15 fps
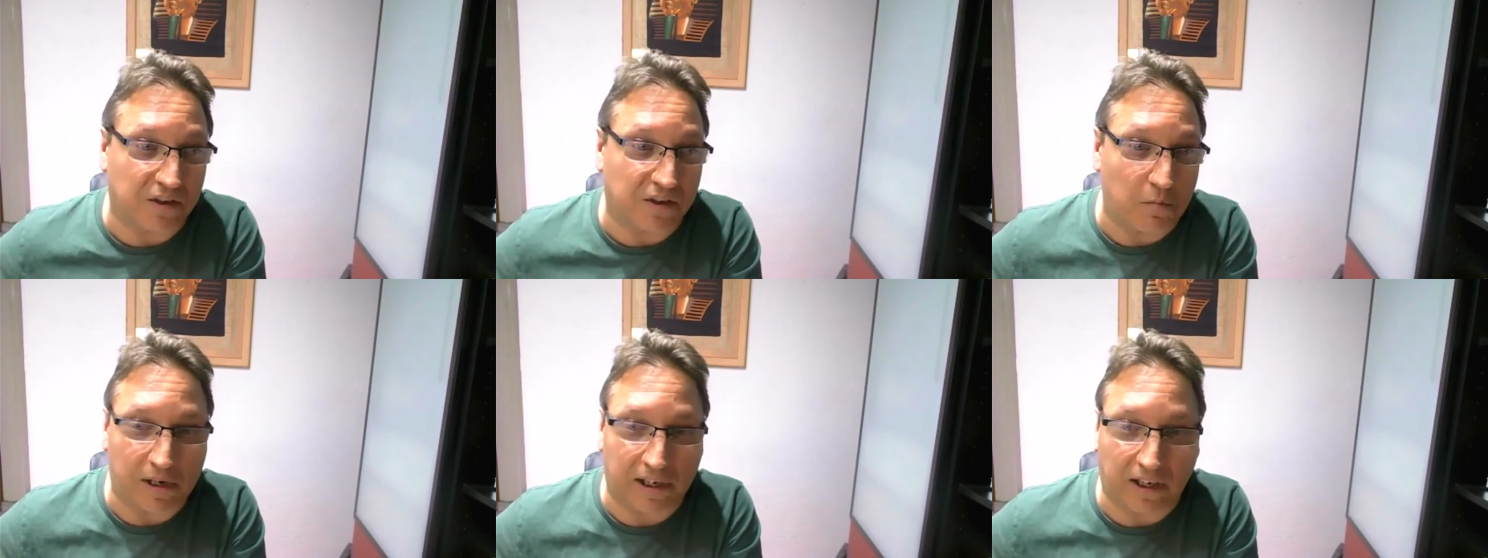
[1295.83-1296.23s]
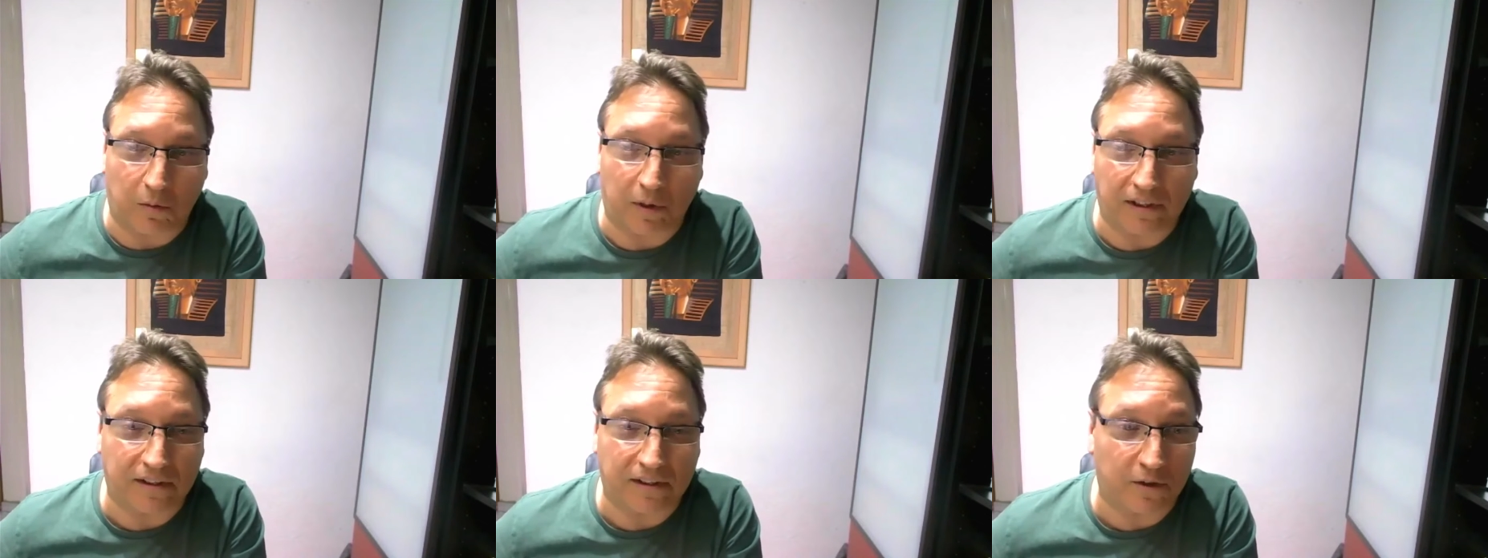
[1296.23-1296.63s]
of
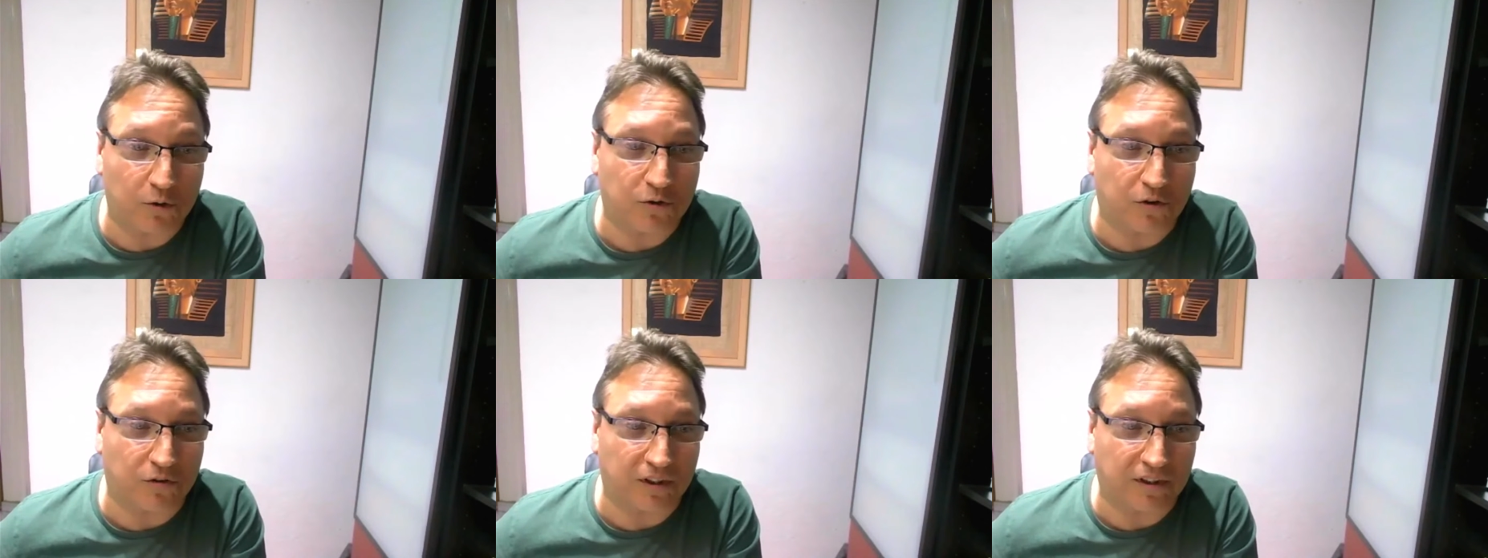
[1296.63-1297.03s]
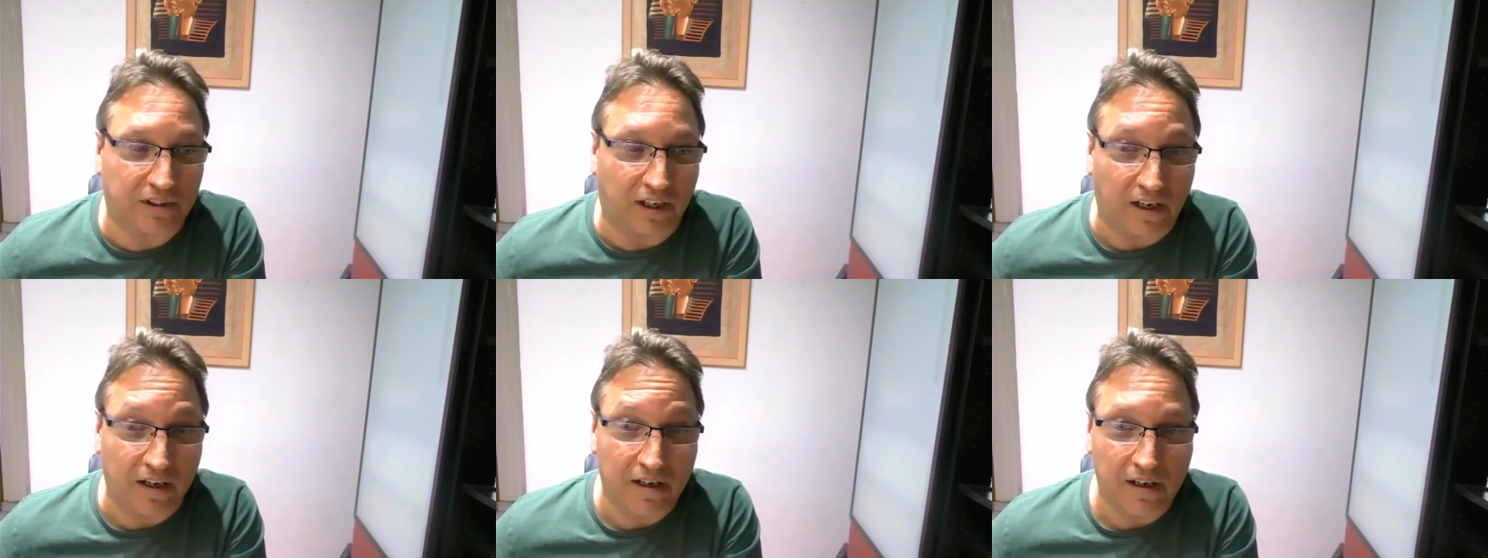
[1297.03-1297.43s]
IPv6, they
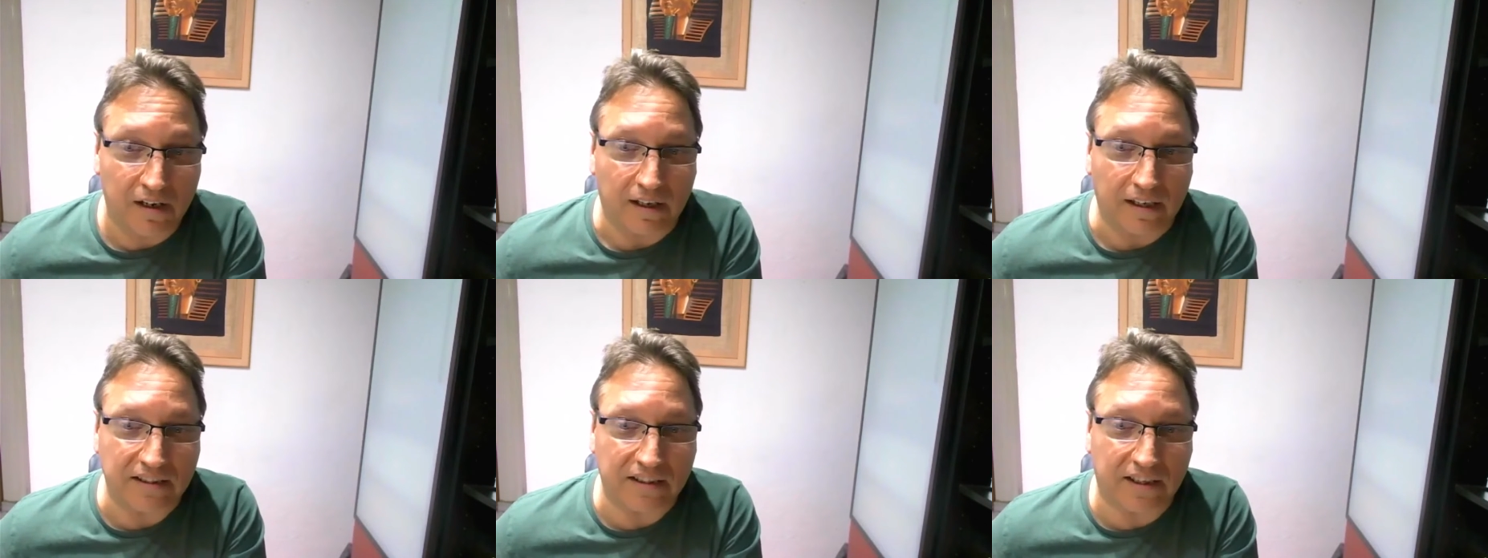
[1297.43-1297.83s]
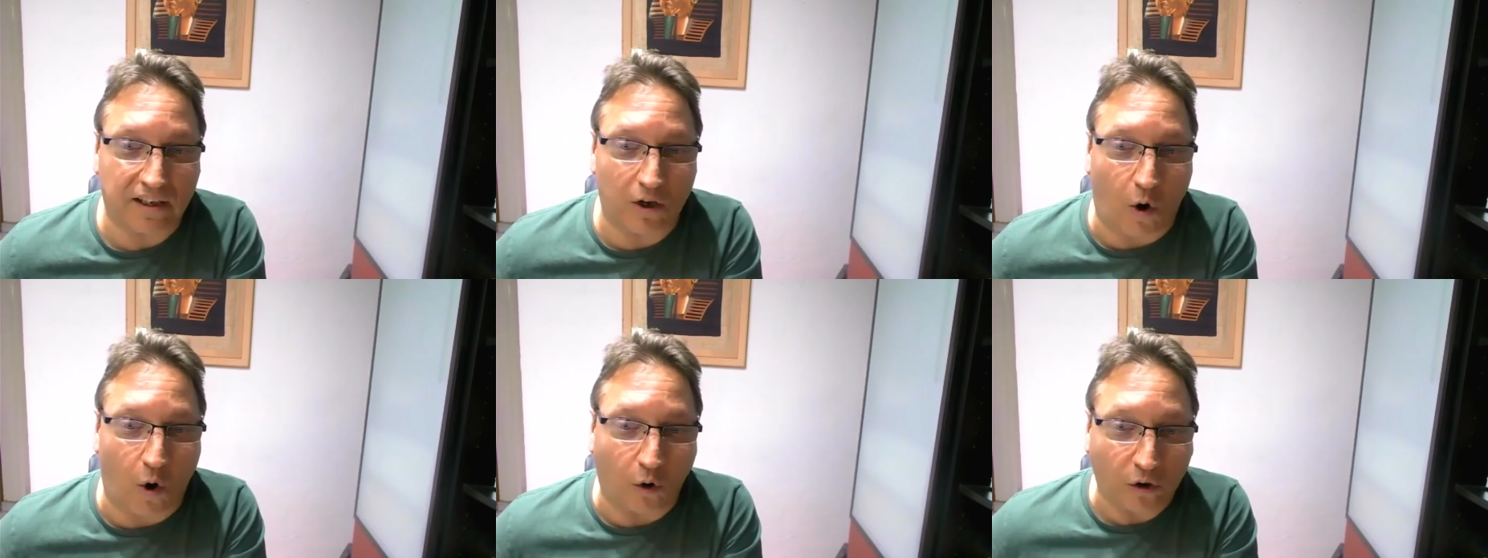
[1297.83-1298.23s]
expect it to be a
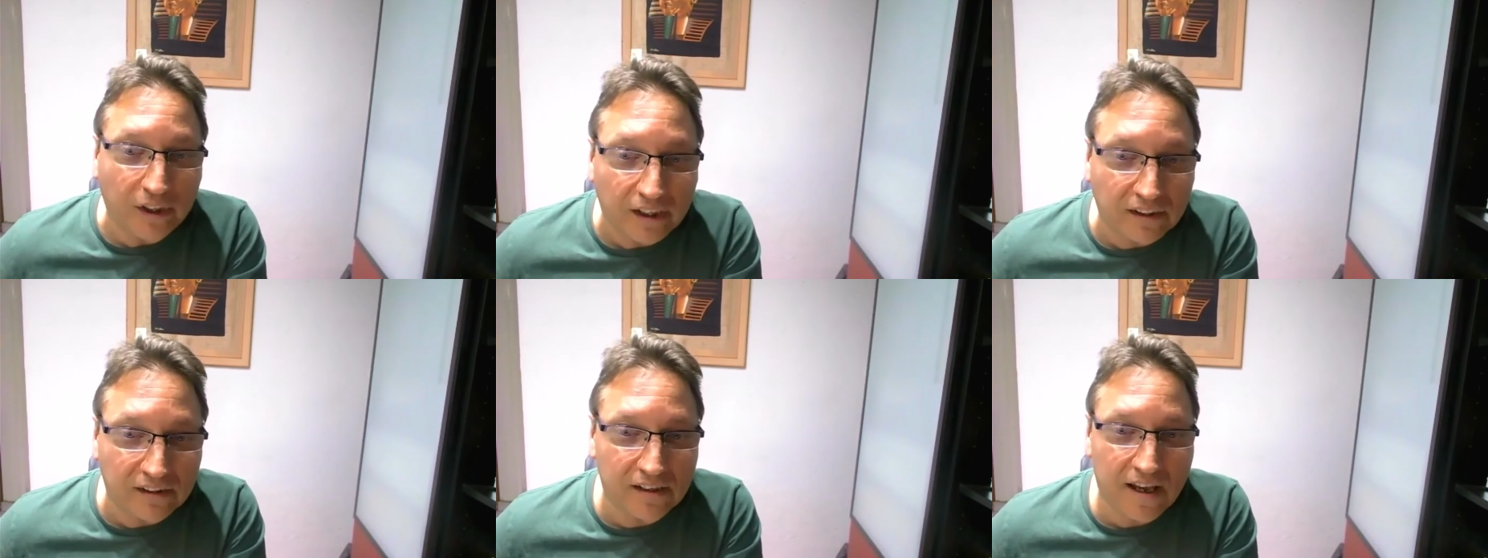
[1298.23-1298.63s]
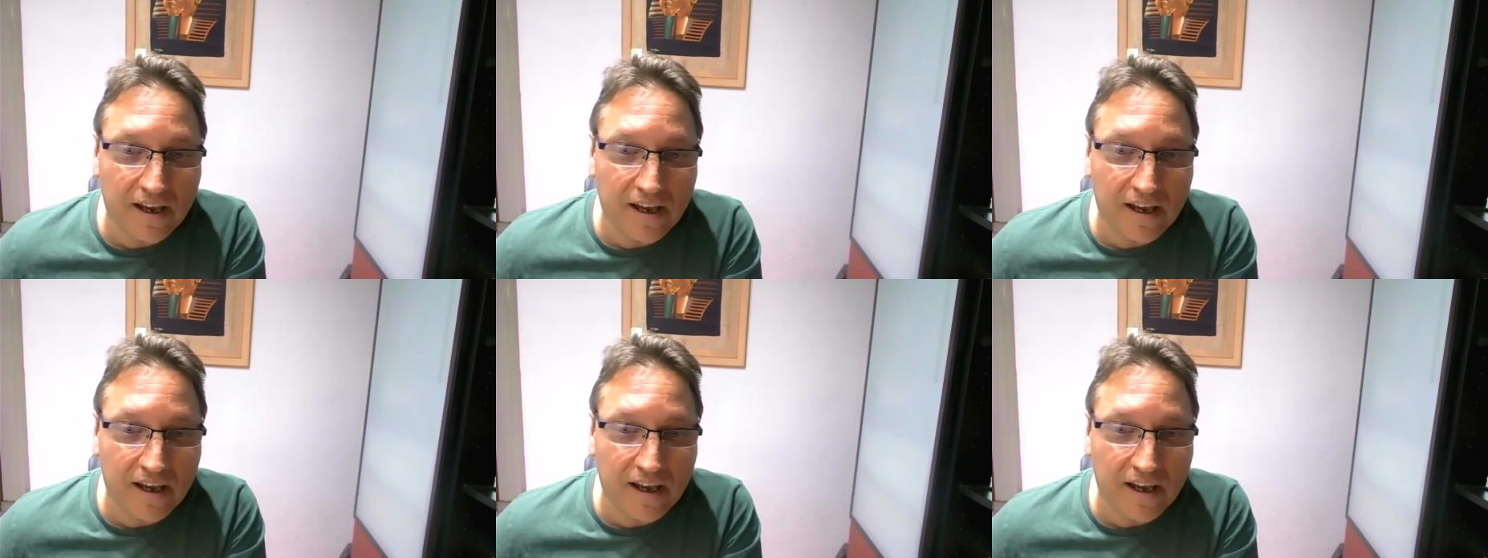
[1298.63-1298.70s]
slash